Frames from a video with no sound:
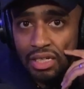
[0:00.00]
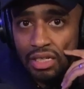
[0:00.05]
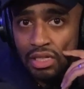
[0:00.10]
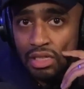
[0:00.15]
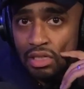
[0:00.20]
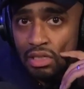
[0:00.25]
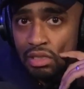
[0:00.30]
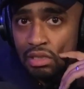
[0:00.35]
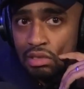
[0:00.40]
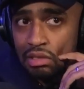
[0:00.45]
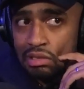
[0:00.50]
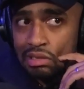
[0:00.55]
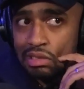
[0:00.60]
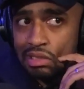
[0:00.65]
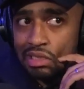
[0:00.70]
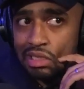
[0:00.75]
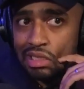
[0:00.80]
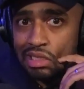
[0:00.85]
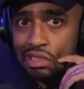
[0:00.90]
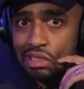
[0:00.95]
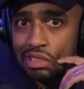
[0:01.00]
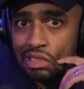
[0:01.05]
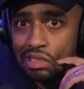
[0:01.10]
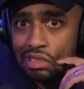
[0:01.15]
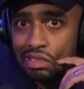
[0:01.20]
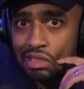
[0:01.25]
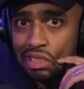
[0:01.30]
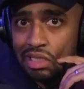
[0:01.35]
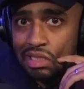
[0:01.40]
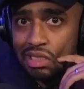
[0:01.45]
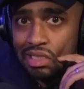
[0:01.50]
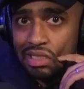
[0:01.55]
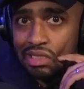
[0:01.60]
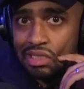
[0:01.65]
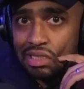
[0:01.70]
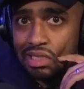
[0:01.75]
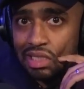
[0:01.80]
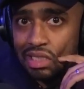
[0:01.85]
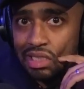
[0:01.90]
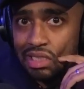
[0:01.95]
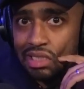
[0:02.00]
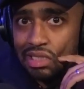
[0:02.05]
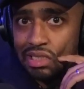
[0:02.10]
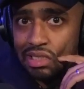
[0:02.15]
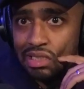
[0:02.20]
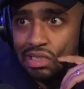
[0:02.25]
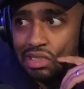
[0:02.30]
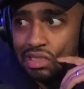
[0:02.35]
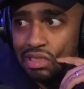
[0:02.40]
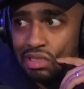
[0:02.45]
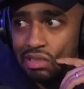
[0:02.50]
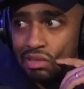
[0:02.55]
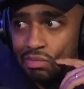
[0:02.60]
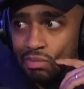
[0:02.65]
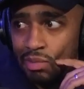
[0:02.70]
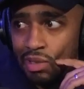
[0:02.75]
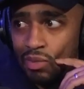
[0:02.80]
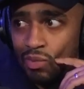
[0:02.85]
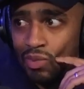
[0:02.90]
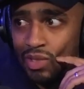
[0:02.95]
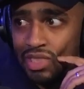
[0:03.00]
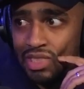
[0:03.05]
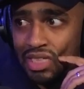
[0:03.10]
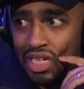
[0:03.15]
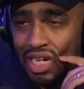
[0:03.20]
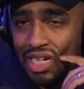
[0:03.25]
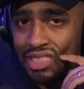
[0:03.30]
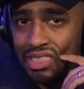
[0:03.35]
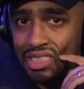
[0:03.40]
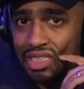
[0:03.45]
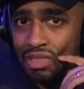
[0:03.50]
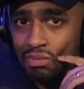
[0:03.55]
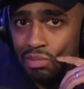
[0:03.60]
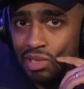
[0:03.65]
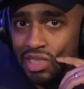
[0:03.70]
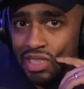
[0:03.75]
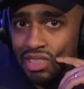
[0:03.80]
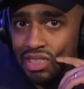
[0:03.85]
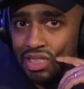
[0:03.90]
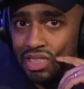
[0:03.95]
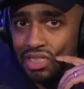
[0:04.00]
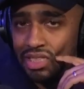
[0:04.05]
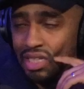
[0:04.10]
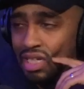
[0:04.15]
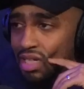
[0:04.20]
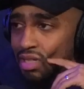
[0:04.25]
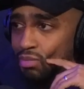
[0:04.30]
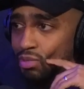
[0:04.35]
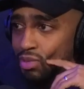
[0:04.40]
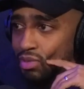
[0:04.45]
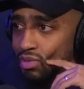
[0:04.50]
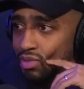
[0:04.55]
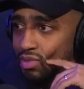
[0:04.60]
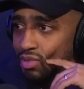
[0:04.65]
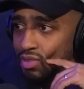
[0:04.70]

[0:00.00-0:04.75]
And it's like, okay, that's nice, but what is auntie bringing to the table?